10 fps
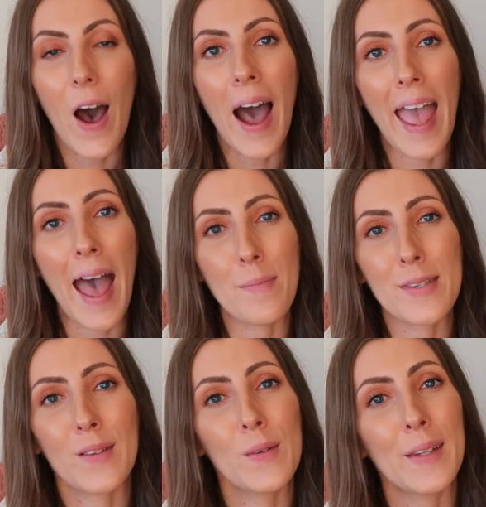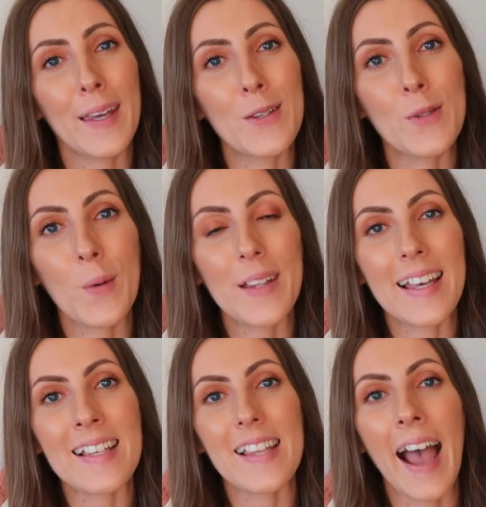I absolutely adore
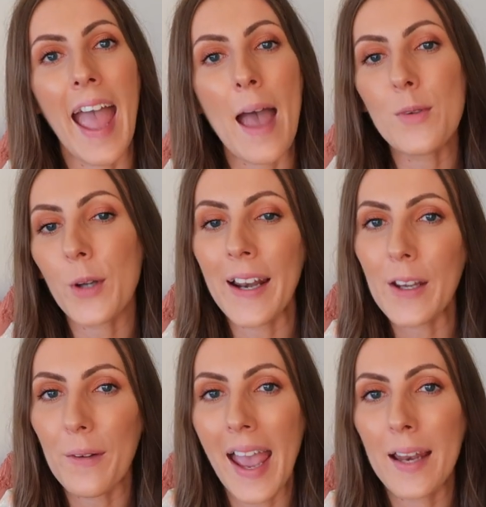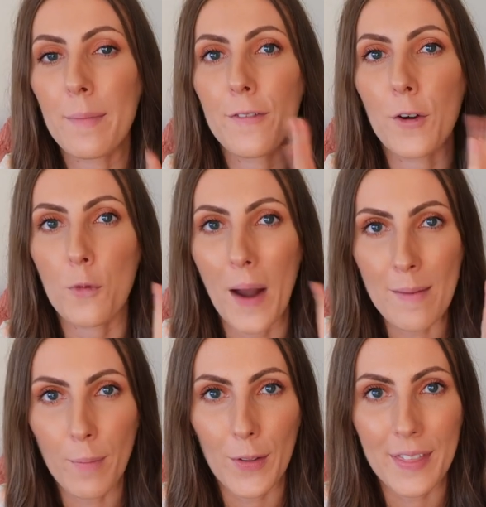this. I am trying to create a bit of a
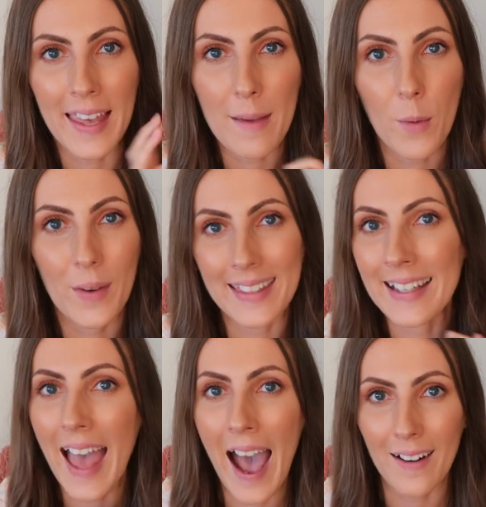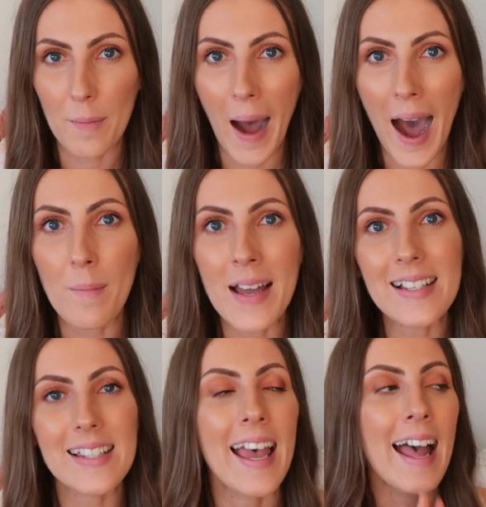rainbow theme within our
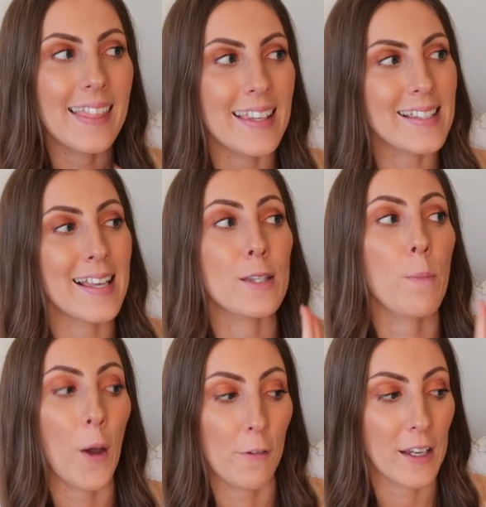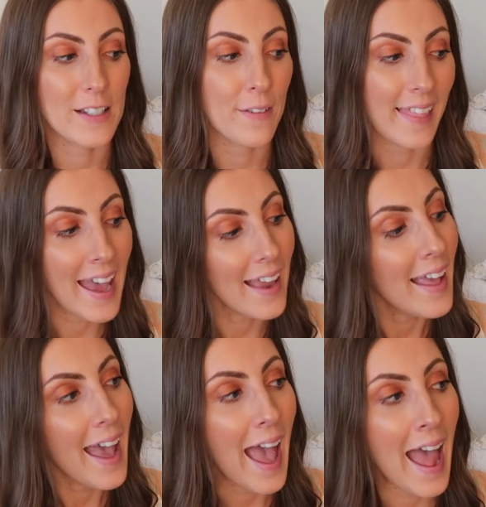apartment. This is perfect for that.
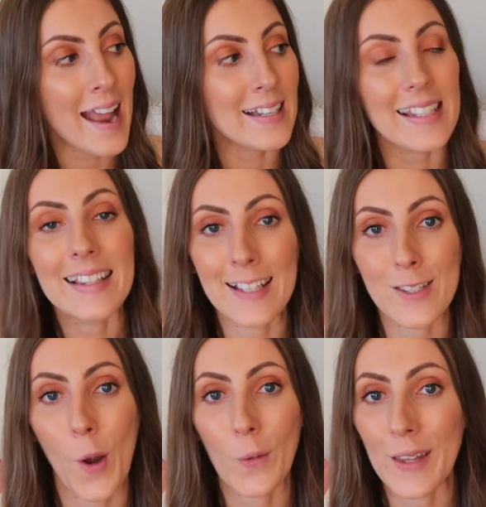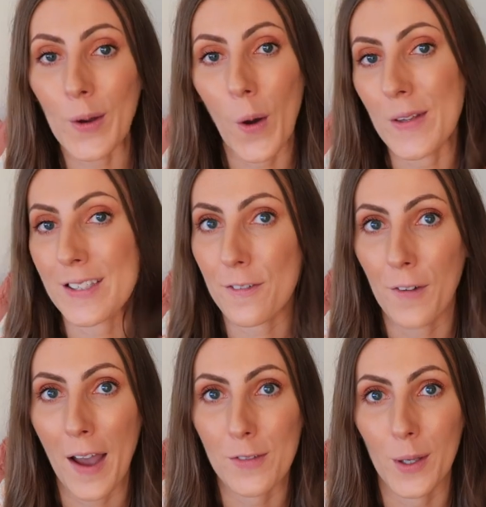And this only cost
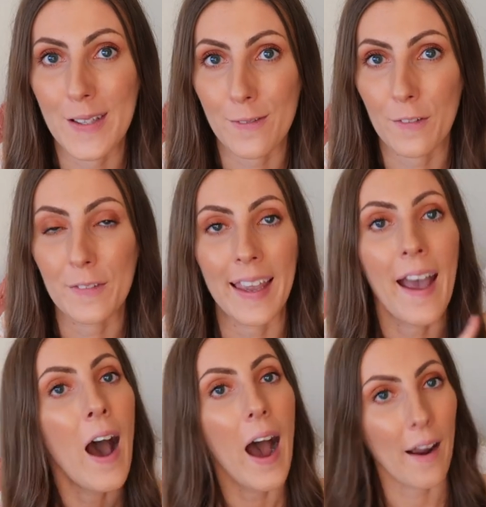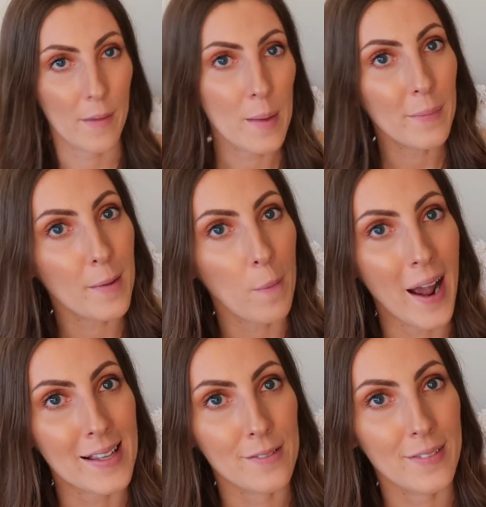$5.50. I remember the
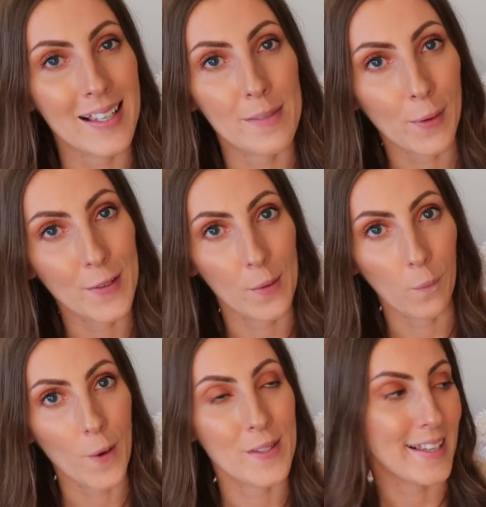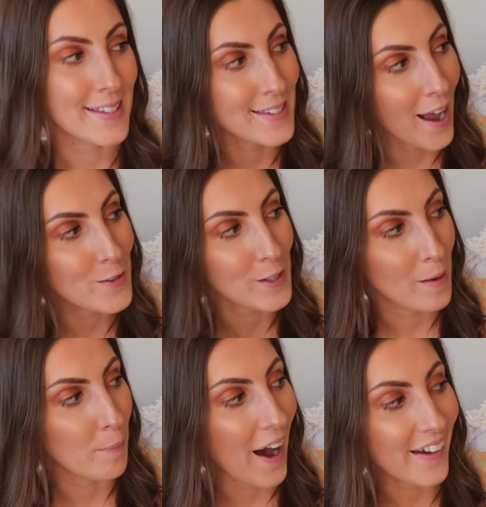price of this because it was such
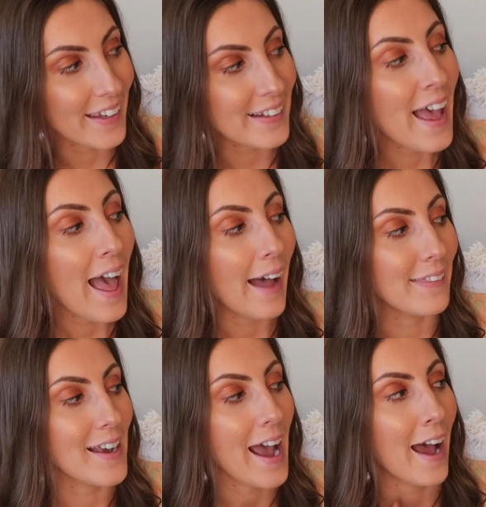a bargain, and there